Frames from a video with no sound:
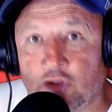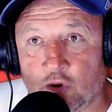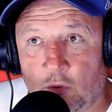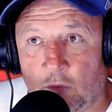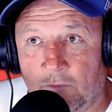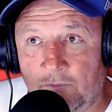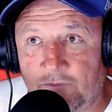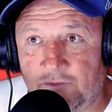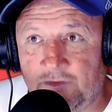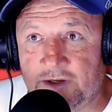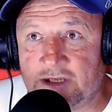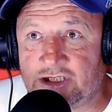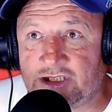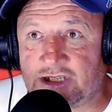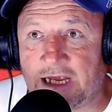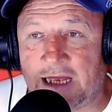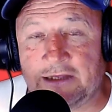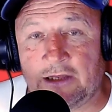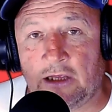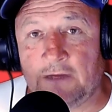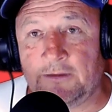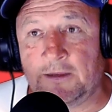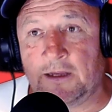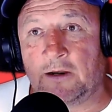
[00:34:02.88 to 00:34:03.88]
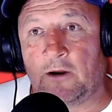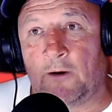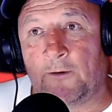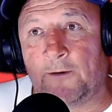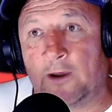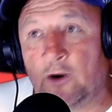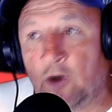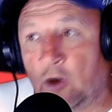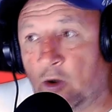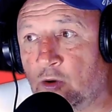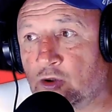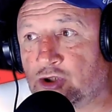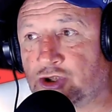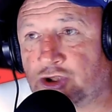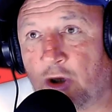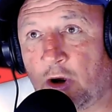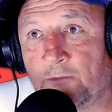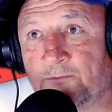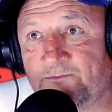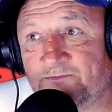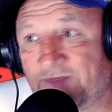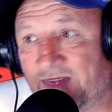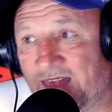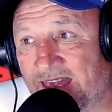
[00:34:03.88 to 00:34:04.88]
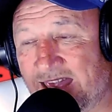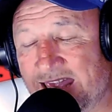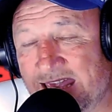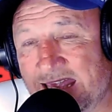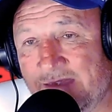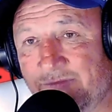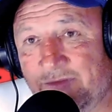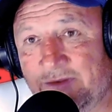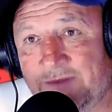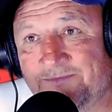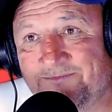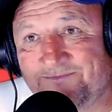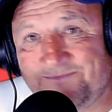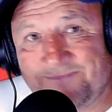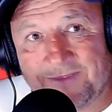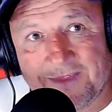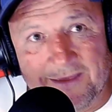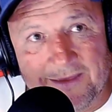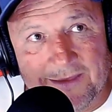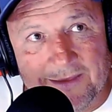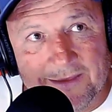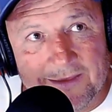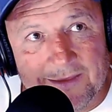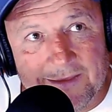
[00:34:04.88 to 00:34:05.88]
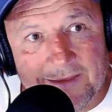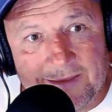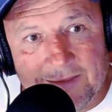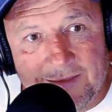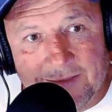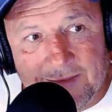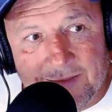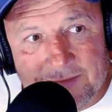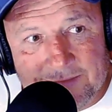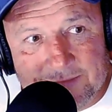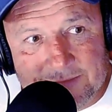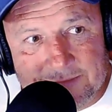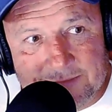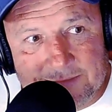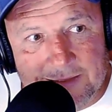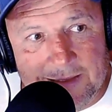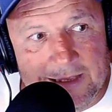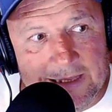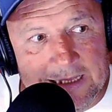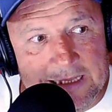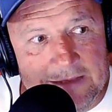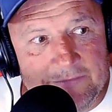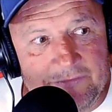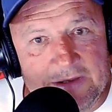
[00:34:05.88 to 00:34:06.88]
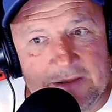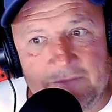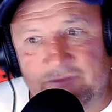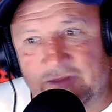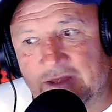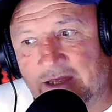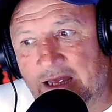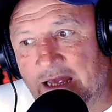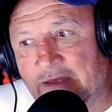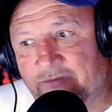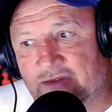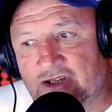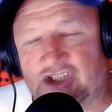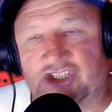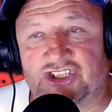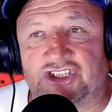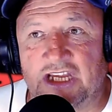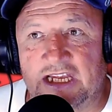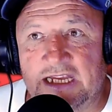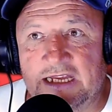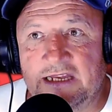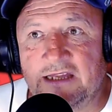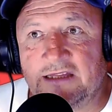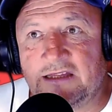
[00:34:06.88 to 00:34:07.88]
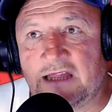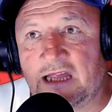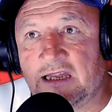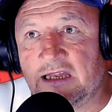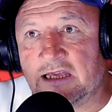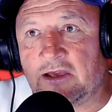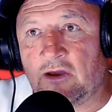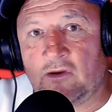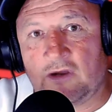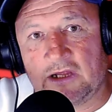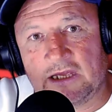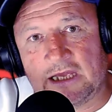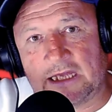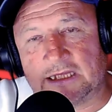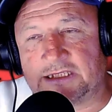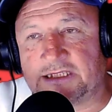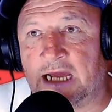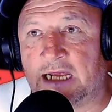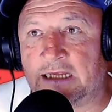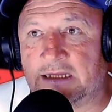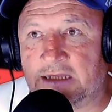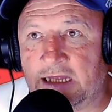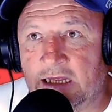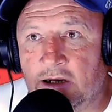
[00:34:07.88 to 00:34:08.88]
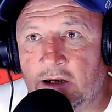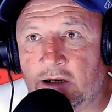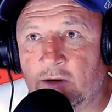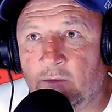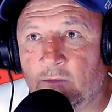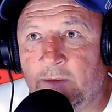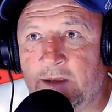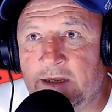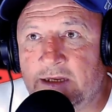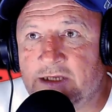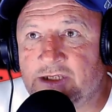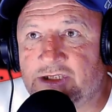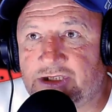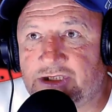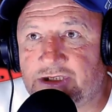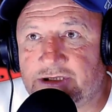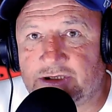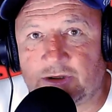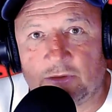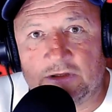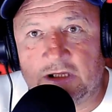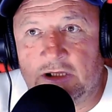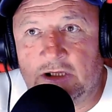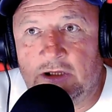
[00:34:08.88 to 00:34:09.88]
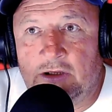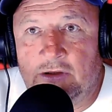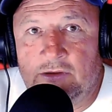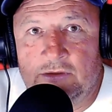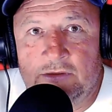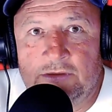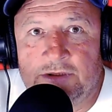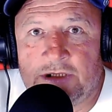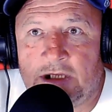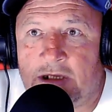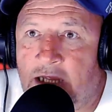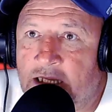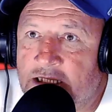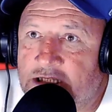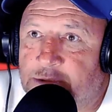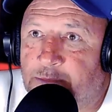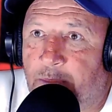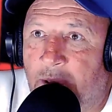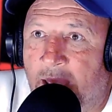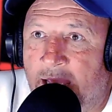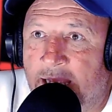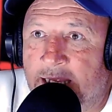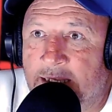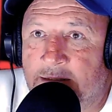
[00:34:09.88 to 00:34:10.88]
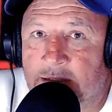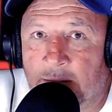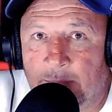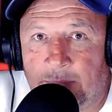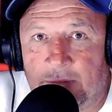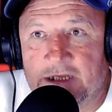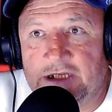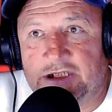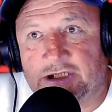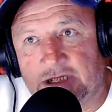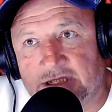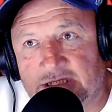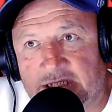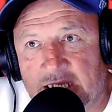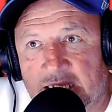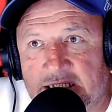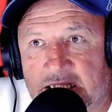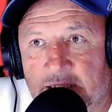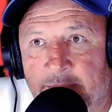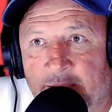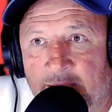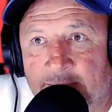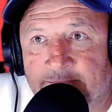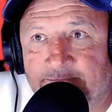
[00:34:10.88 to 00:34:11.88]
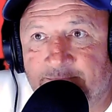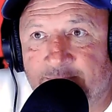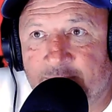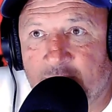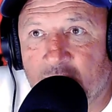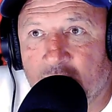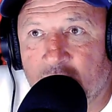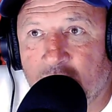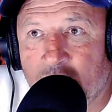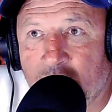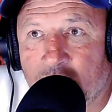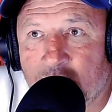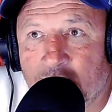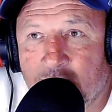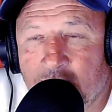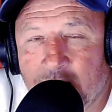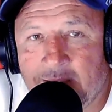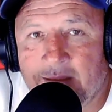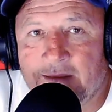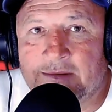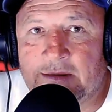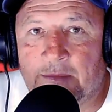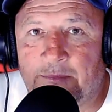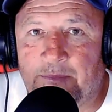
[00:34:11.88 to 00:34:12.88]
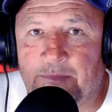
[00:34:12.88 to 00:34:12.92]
done for this. And, uh, you know, and also, even even if they if they seen it, then they're gonna get dragged in on a witness, so they lose a night's pay. The police will take them in. Yeah. The